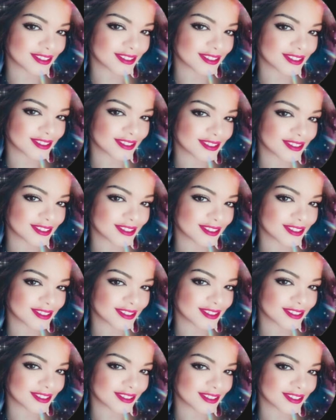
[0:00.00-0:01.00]

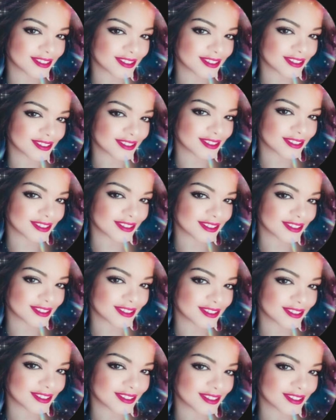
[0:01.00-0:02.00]

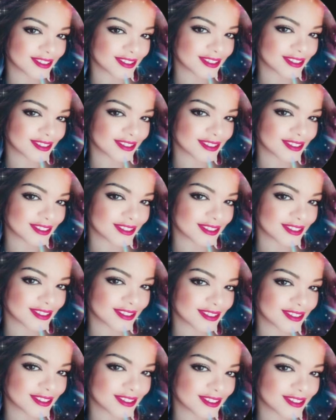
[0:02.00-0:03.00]

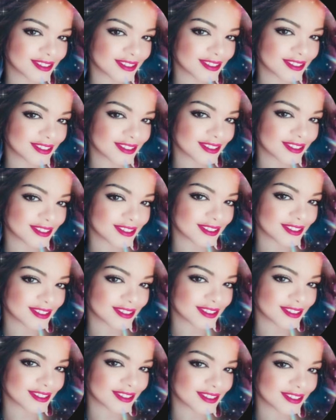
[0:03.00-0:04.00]

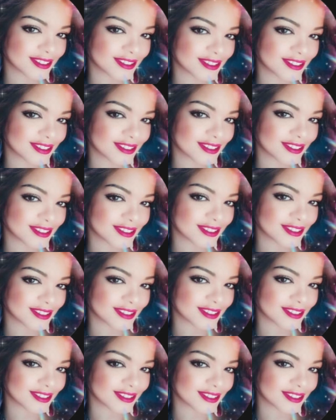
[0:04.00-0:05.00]

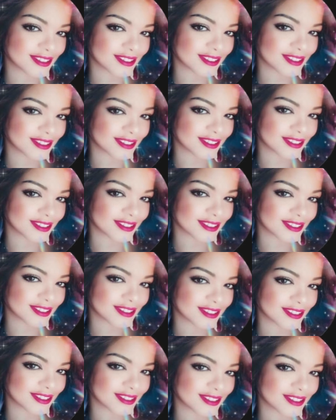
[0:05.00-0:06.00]

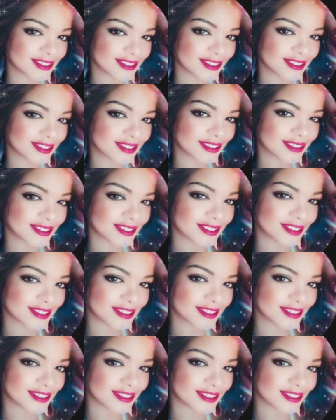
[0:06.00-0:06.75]
(no one is talking)